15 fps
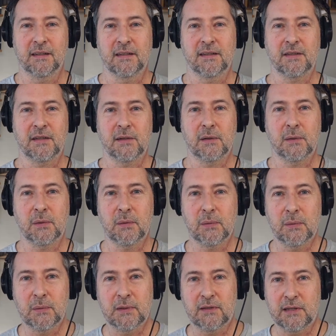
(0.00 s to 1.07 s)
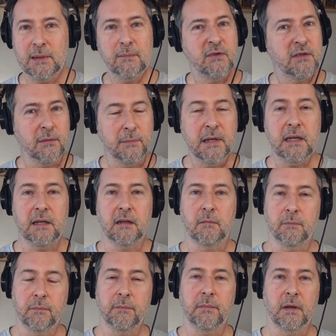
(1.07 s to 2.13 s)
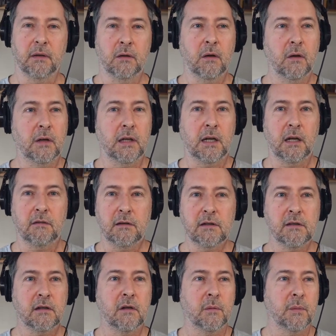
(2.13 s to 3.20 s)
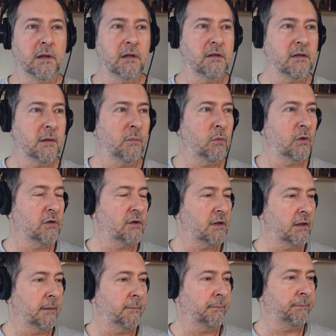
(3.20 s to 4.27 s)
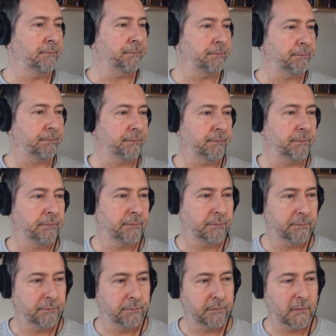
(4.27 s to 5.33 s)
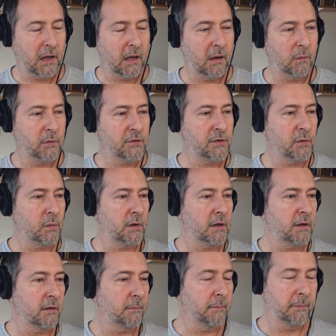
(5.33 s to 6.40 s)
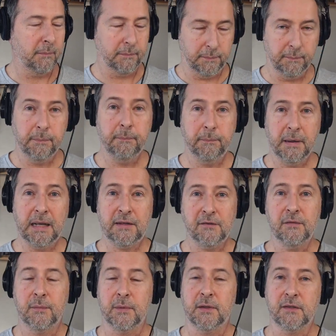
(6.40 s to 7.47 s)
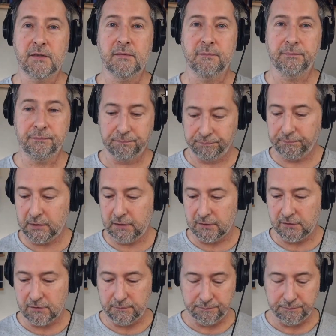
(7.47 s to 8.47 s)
So it seems to me not only heretical but somewhat um, ah, oh, what's the word? Blasphemous. Yes.